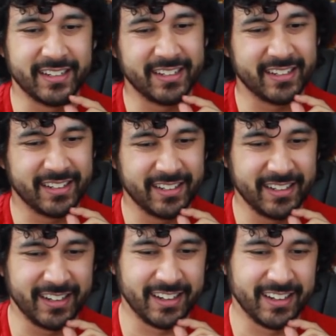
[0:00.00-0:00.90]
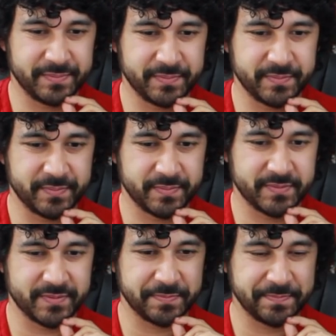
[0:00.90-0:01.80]

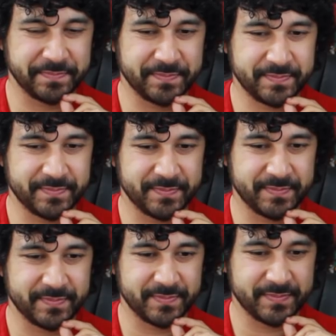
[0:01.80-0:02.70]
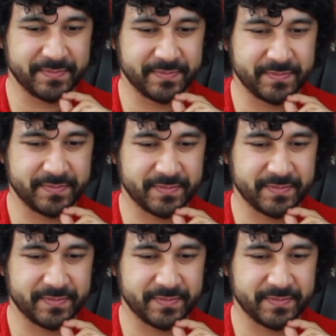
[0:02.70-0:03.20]
(silent)